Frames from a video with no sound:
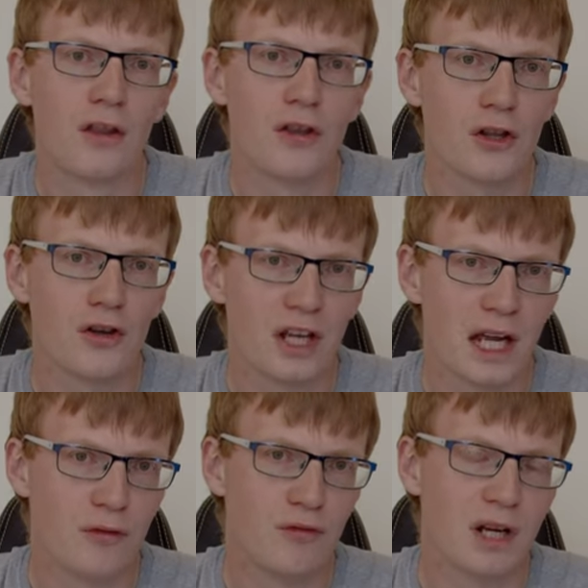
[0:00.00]
The other thing
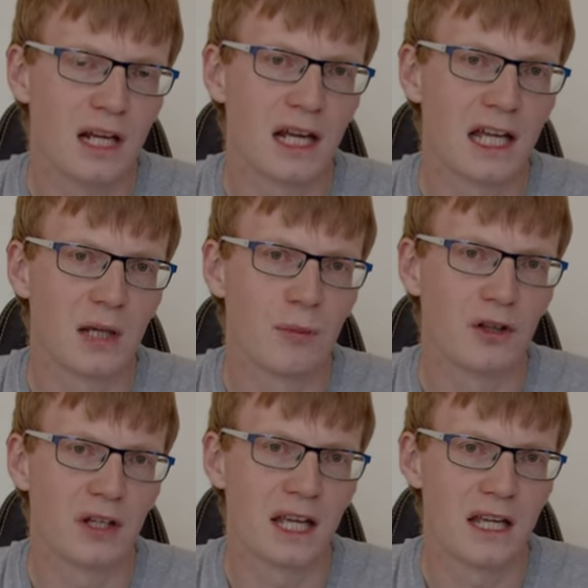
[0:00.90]
I really like
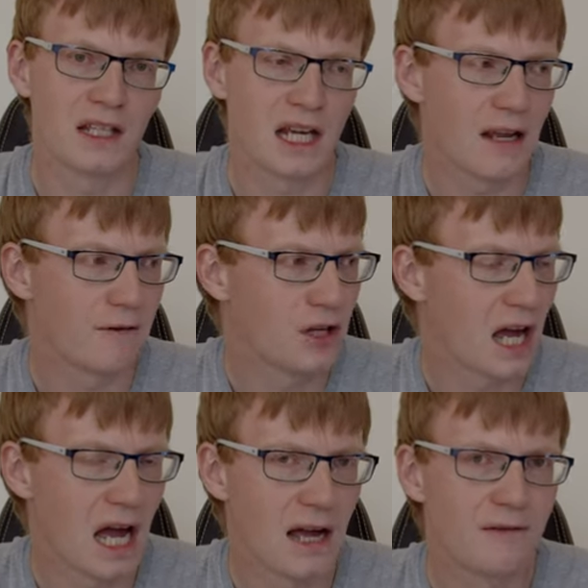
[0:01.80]
about the case, if you
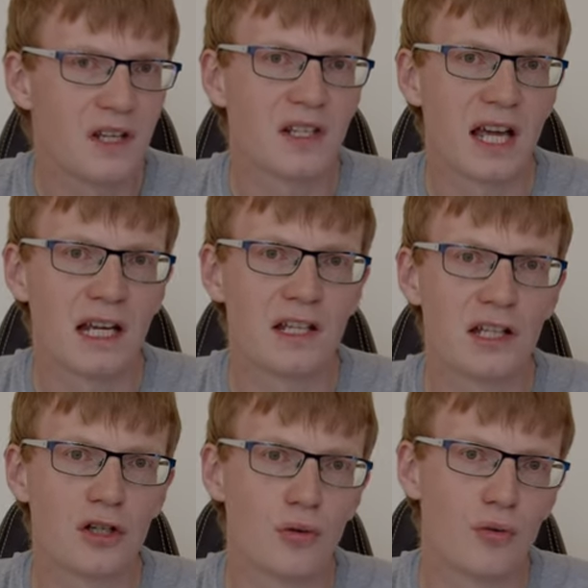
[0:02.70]
have decided to
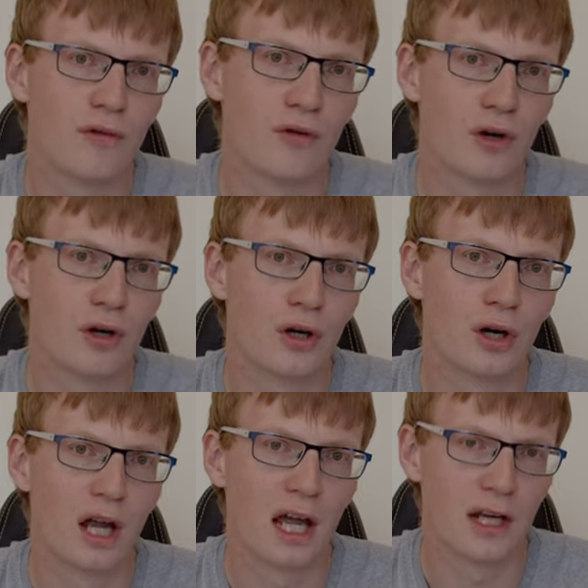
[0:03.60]
go for
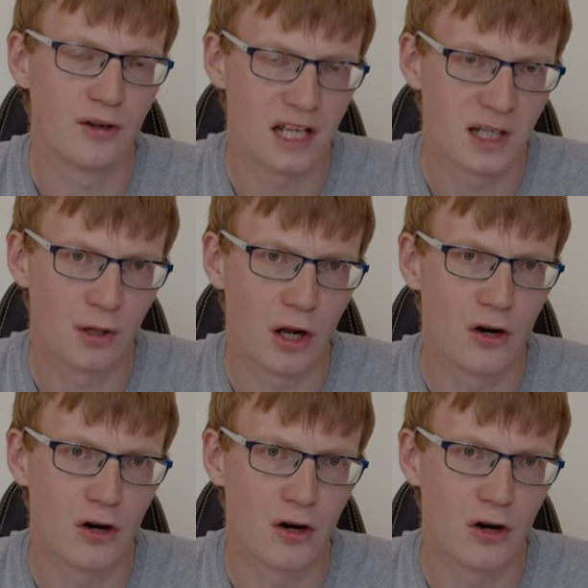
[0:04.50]
addressable